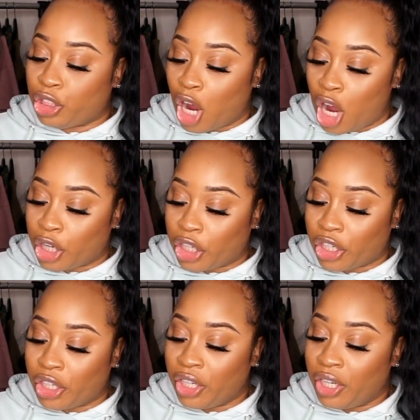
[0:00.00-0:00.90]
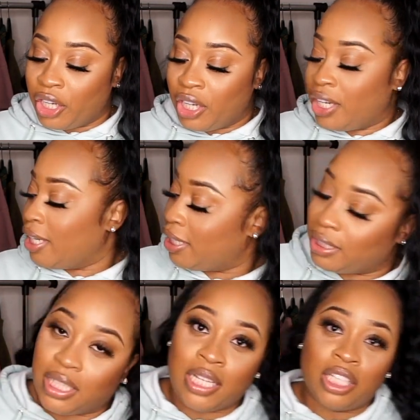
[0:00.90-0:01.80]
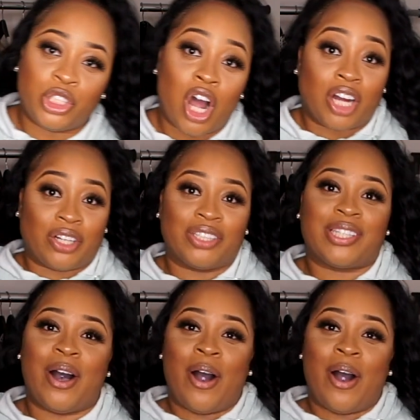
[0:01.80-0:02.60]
jogger in the joggers.